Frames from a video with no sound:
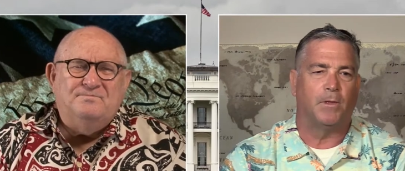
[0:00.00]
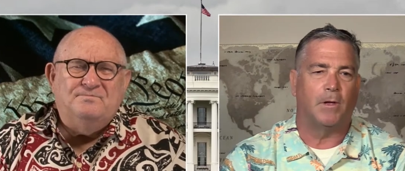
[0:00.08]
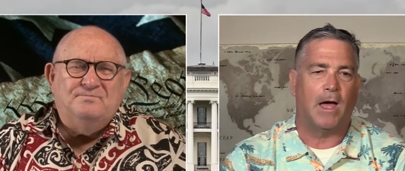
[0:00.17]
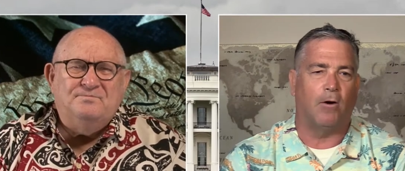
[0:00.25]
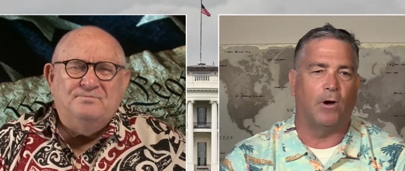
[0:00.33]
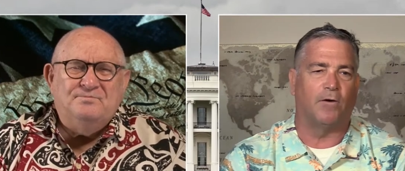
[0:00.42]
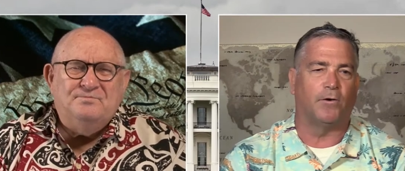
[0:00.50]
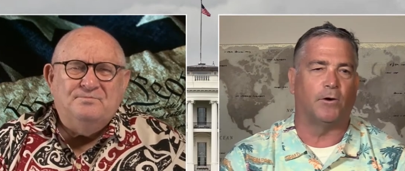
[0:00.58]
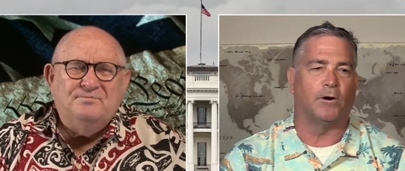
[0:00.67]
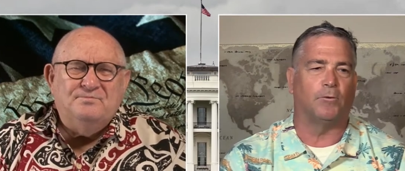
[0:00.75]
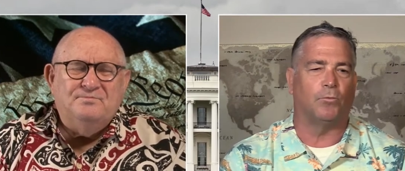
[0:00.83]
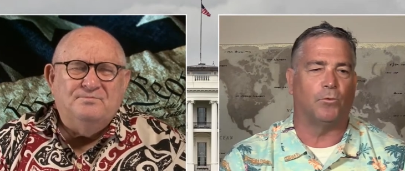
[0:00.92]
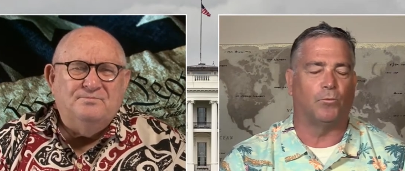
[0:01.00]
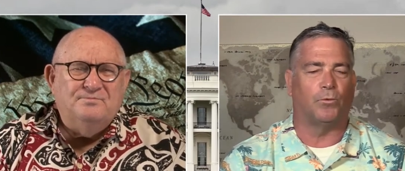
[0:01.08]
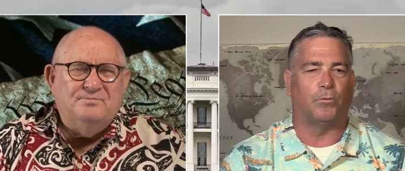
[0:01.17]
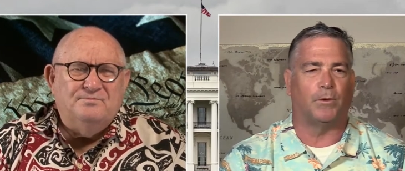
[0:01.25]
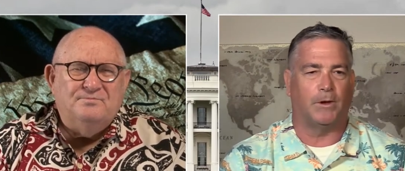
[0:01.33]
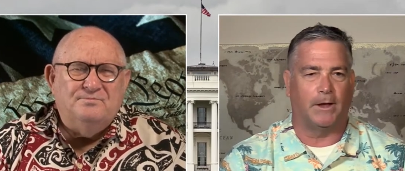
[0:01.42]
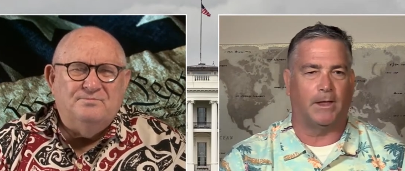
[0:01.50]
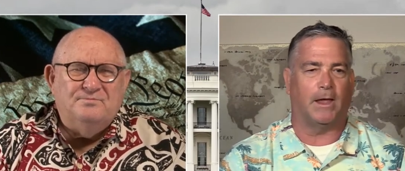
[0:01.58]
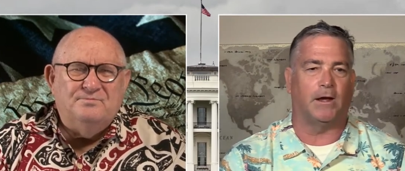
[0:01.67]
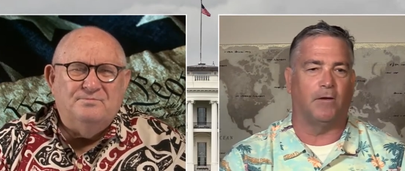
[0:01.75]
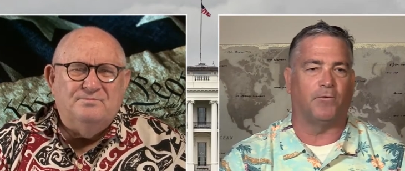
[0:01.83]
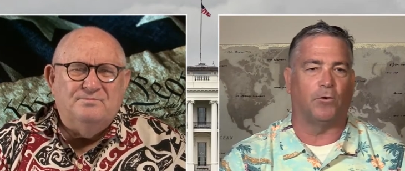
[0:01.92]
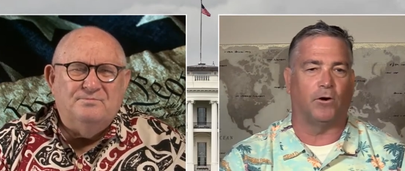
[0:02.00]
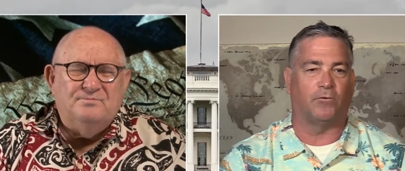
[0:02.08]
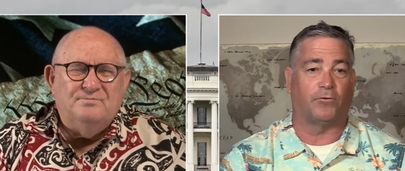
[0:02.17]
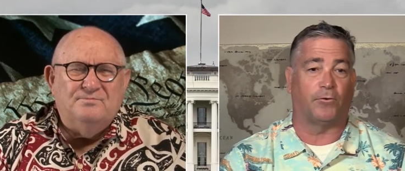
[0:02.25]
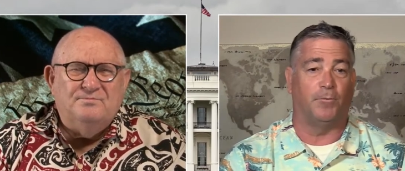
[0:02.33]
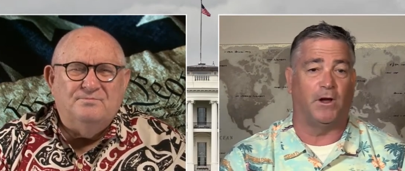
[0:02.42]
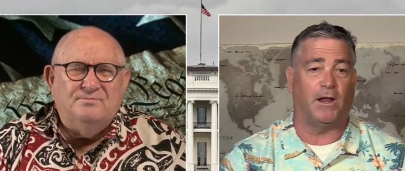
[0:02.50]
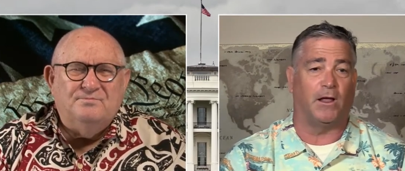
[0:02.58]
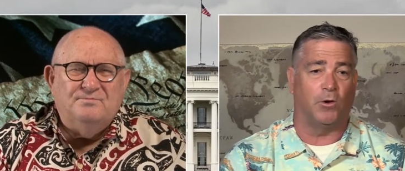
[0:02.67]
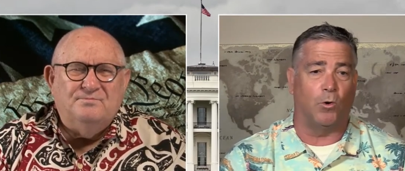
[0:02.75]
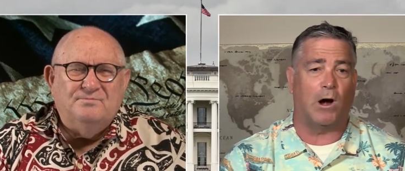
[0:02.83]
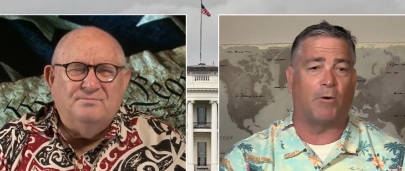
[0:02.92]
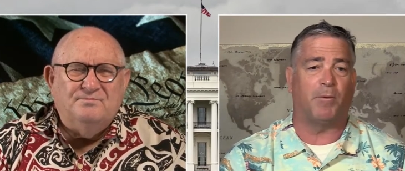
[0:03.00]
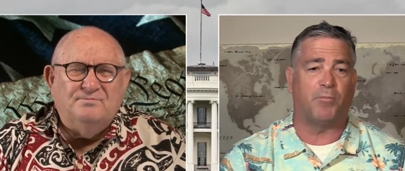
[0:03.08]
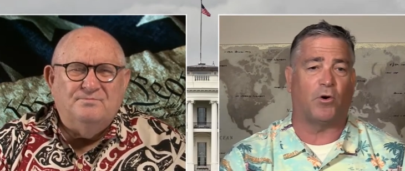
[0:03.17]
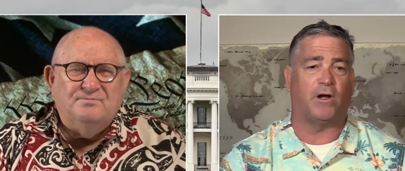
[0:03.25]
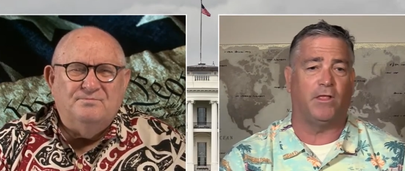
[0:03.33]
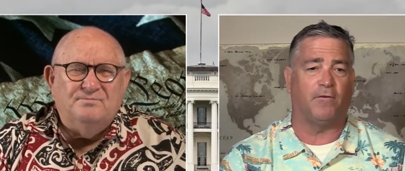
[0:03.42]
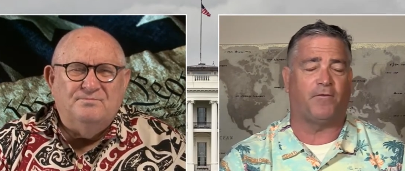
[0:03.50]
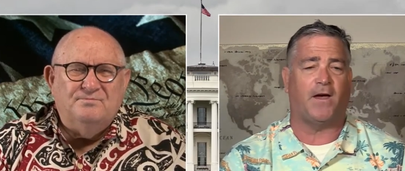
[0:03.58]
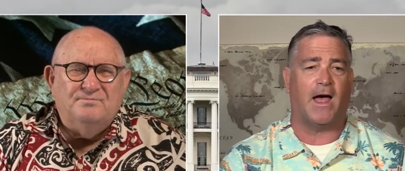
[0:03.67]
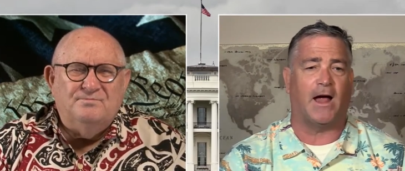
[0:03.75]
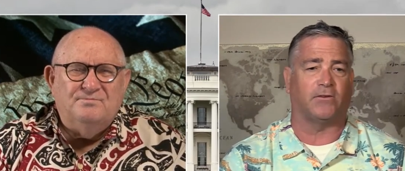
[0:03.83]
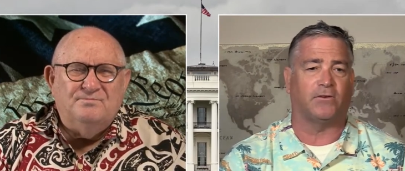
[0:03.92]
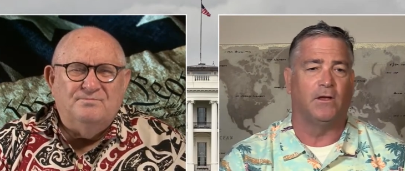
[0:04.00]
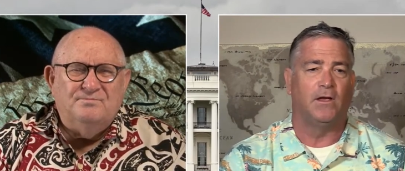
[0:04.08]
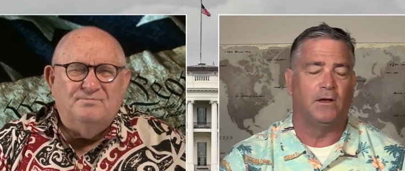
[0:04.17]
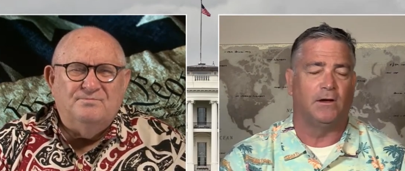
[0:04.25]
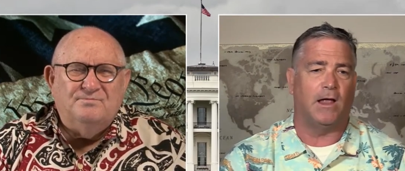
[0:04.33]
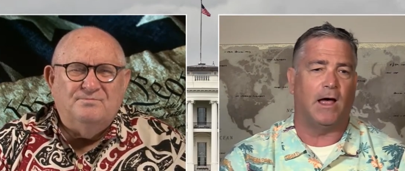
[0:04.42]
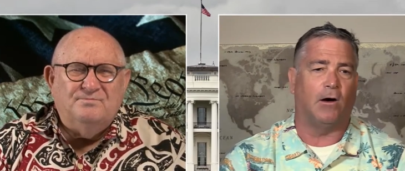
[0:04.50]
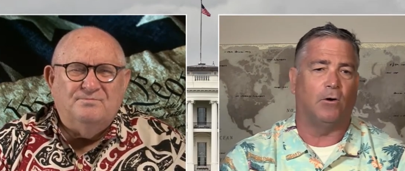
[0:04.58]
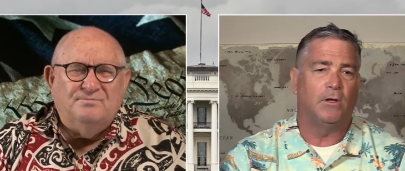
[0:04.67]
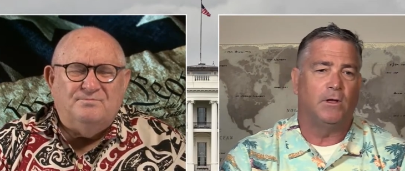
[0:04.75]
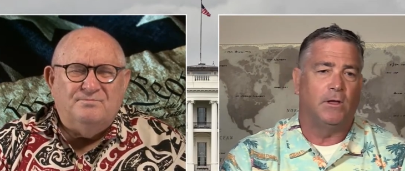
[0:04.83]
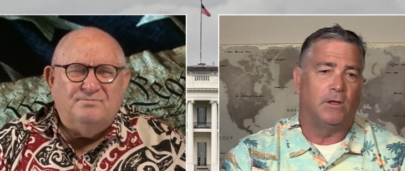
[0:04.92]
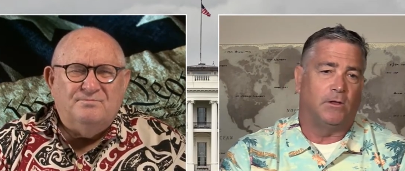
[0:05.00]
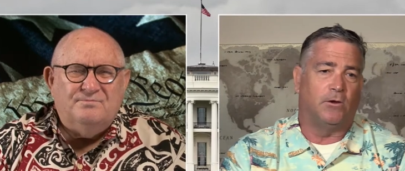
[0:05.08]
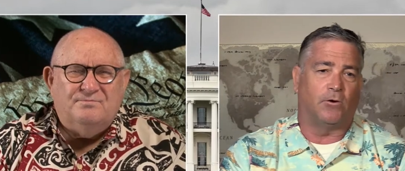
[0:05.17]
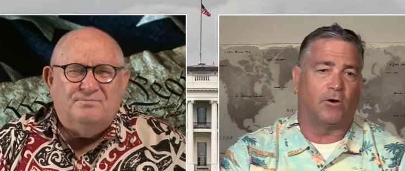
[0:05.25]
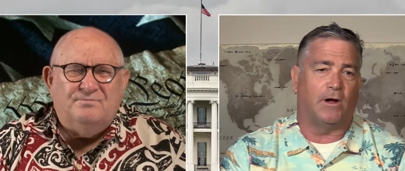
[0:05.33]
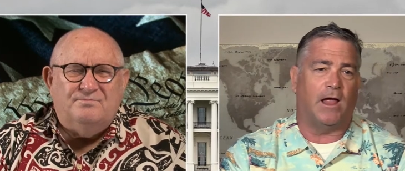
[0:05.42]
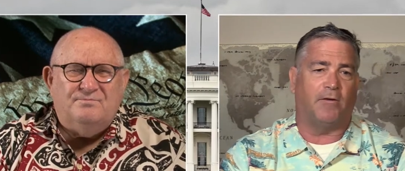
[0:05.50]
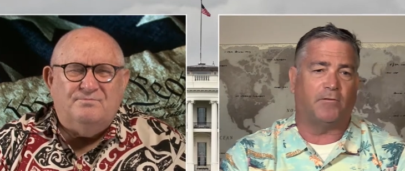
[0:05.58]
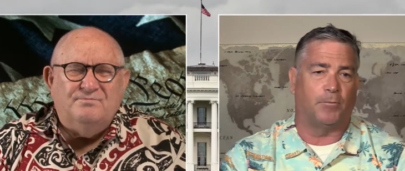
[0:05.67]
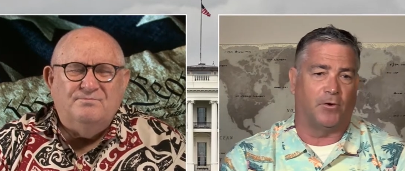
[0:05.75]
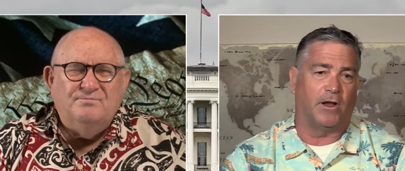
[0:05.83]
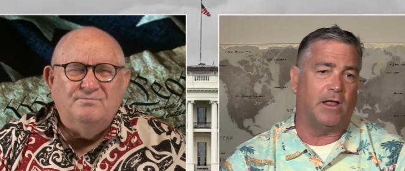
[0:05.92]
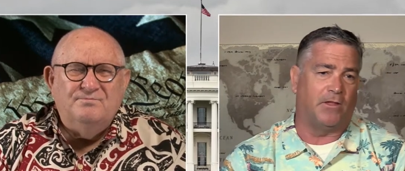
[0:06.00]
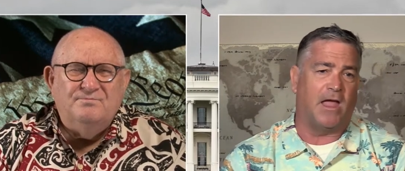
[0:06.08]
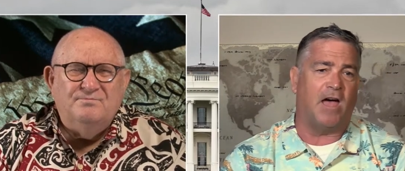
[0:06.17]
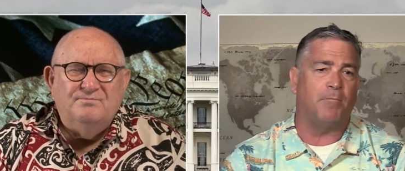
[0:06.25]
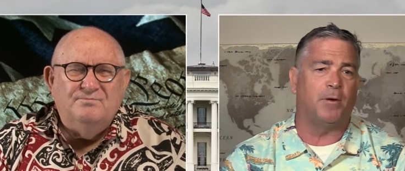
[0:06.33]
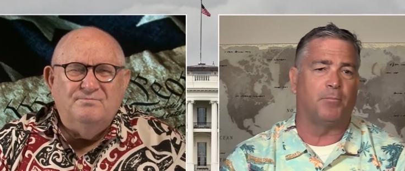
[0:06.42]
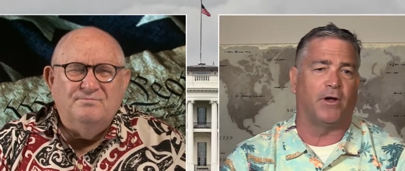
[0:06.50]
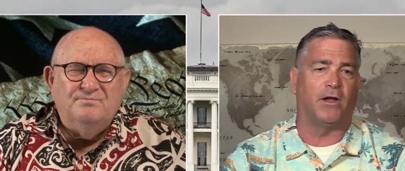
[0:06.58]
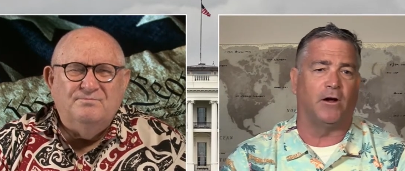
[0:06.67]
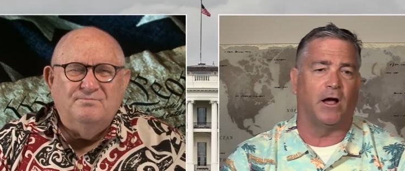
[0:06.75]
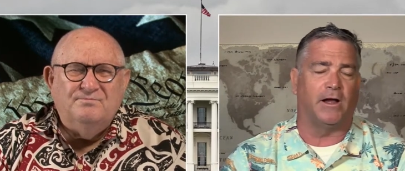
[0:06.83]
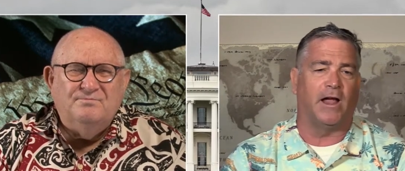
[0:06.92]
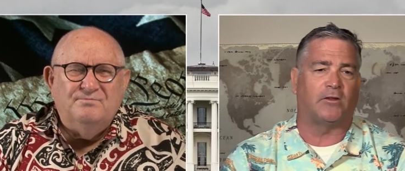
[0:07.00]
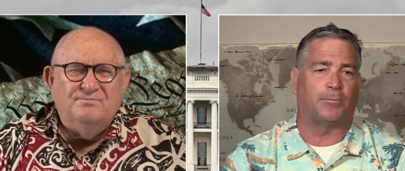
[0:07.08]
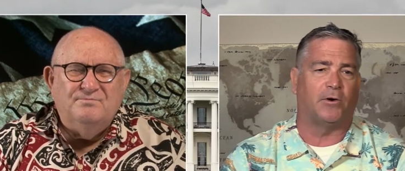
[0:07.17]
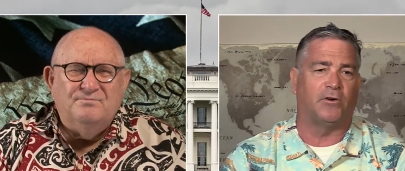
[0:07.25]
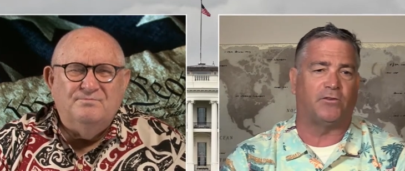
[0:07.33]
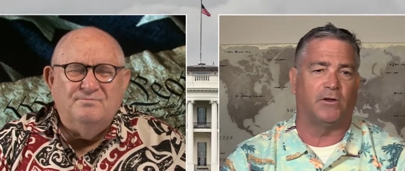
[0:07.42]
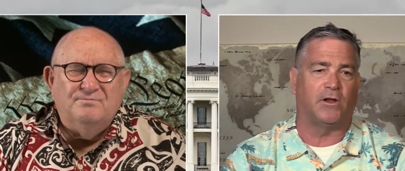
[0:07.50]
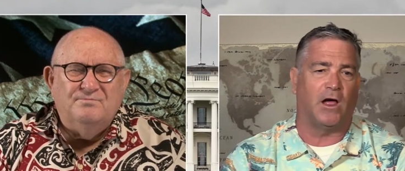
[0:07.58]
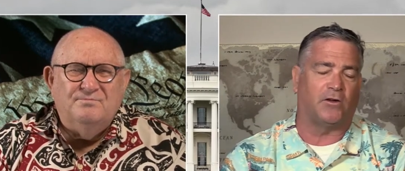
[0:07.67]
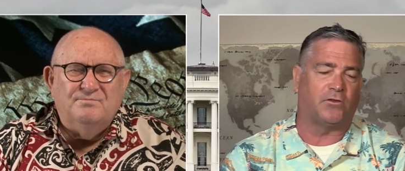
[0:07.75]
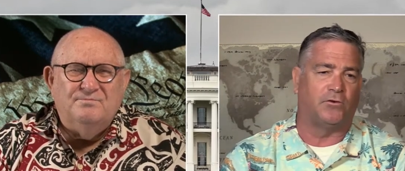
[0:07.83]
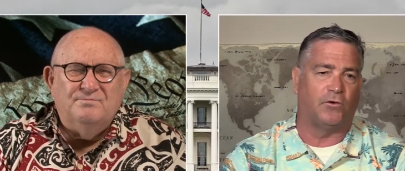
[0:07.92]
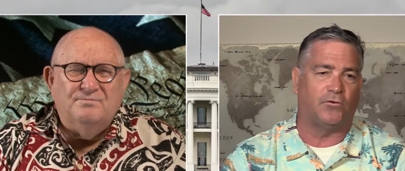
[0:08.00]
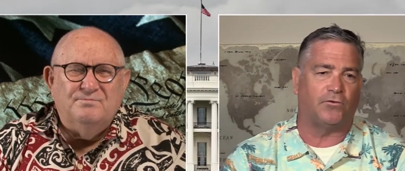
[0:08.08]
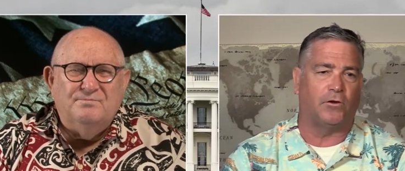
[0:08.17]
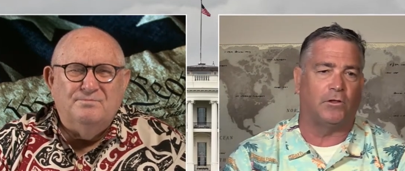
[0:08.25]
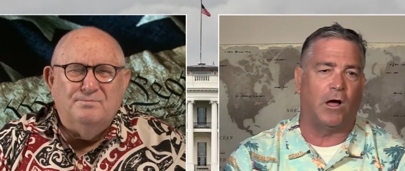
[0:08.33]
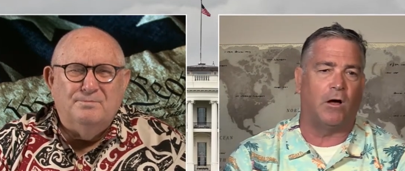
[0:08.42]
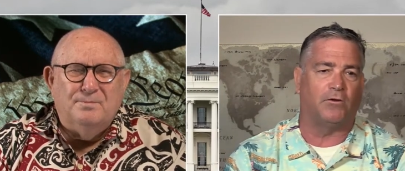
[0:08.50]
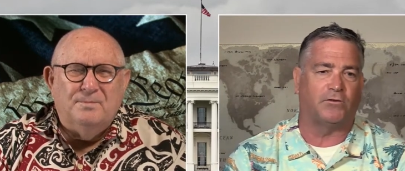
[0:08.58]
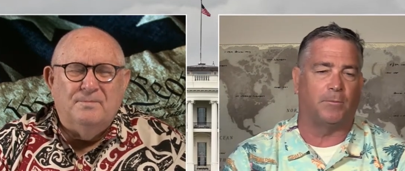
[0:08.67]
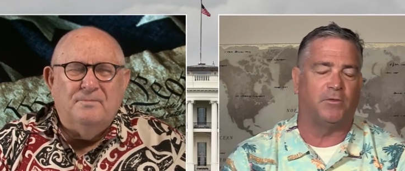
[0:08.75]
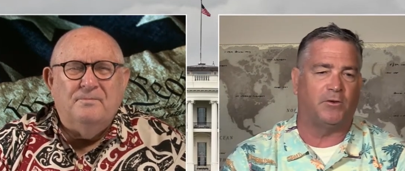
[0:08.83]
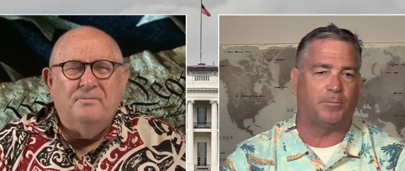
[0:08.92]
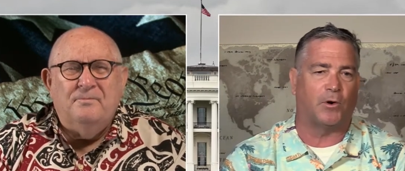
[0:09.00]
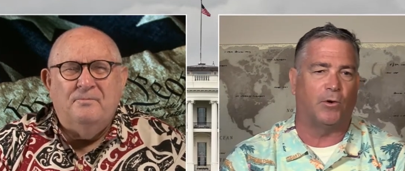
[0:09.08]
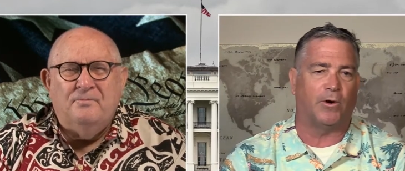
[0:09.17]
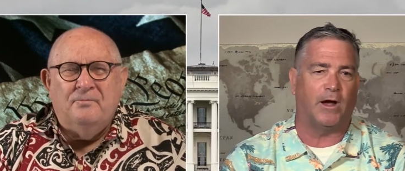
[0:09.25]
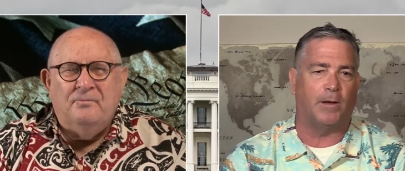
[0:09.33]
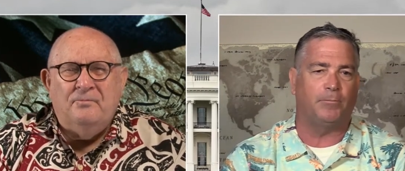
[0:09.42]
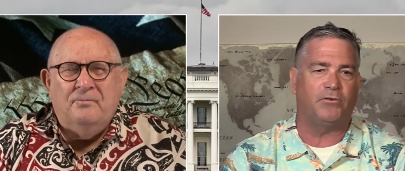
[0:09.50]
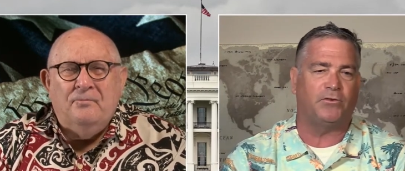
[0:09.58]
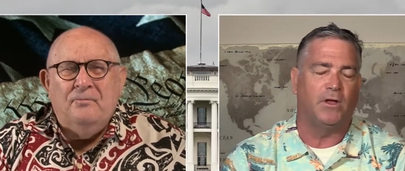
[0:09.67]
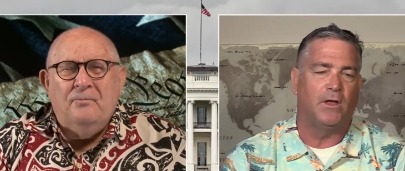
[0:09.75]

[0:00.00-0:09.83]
Speaker 1: However, again, if you're true media, you are reporting the facts. Now, you're going to have to bring, and they have been bringing on experts in constitutional law in some of these programs,